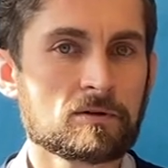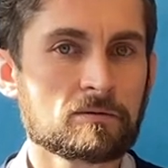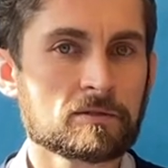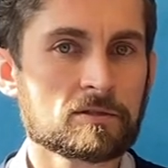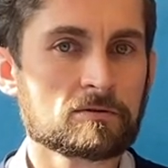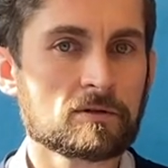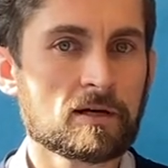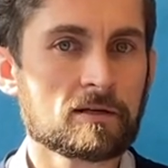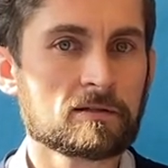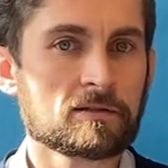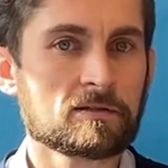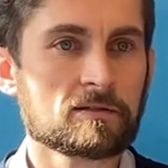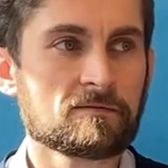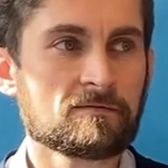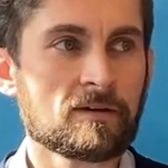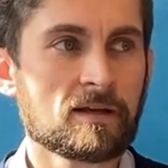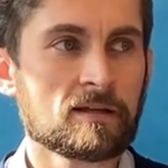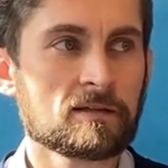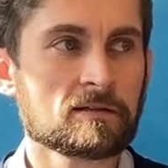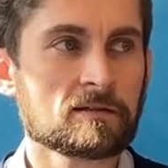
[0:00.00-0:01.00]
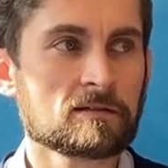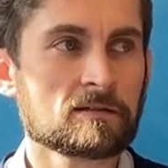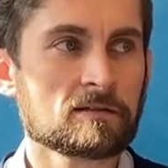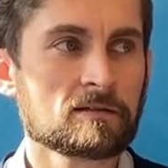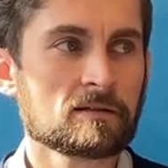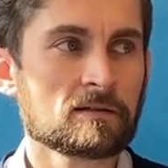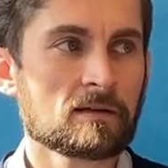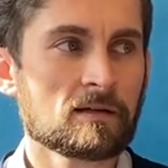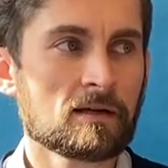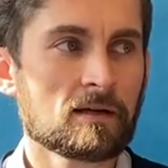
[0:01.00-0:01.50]
is trying to defend
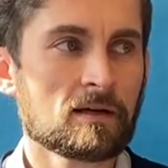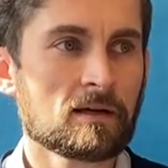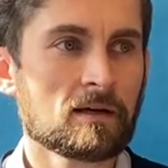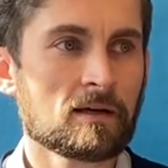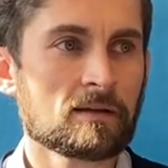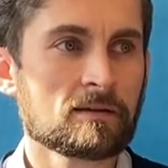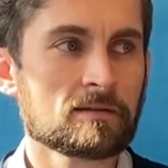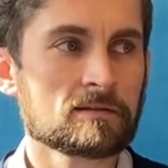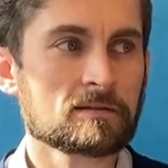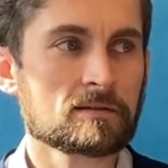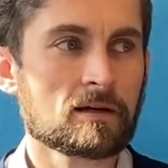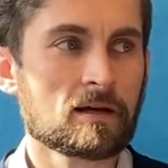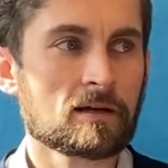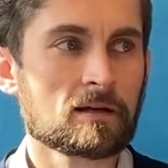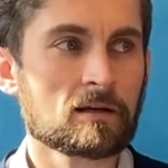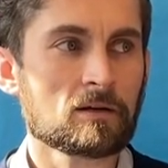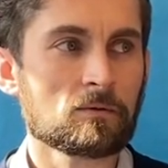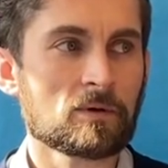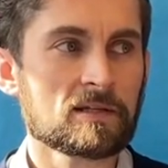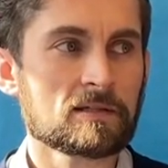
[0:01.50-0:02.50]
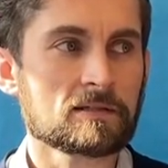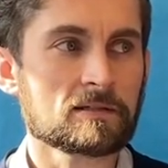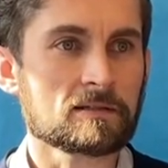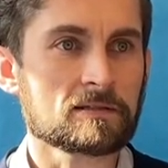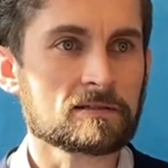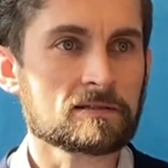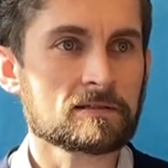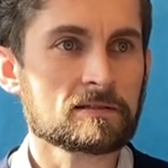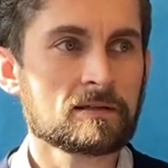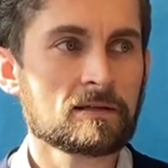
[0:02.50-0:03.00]
this guy
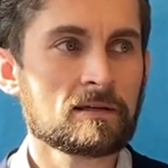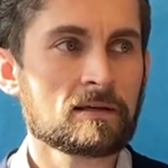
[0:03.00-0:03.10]
Cluentius.